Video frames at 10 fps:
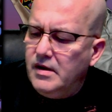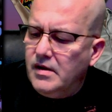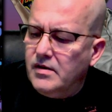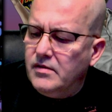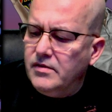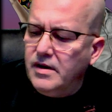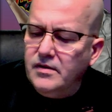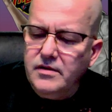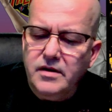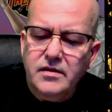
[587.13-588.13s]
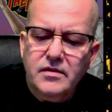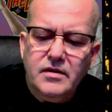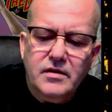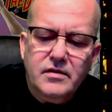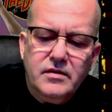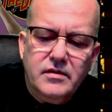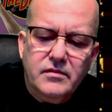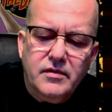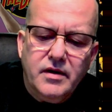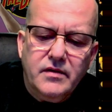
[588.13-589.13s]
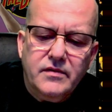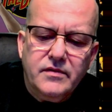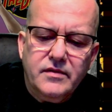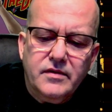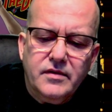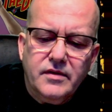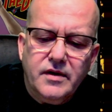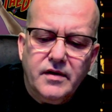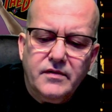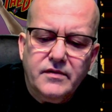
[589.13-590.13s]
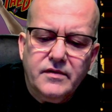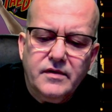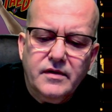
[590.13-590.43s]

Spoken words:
I'm going to go down here and I'm going to erase this.